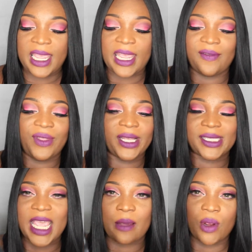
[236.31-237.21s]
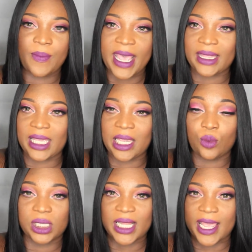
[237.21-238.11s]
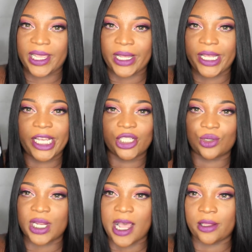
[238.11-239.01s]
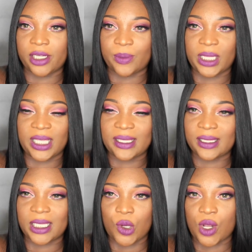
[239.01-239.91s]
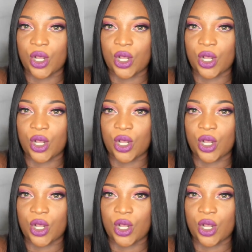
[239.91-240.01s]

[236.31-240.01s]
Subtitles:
And this camera back then was like $100, but this is so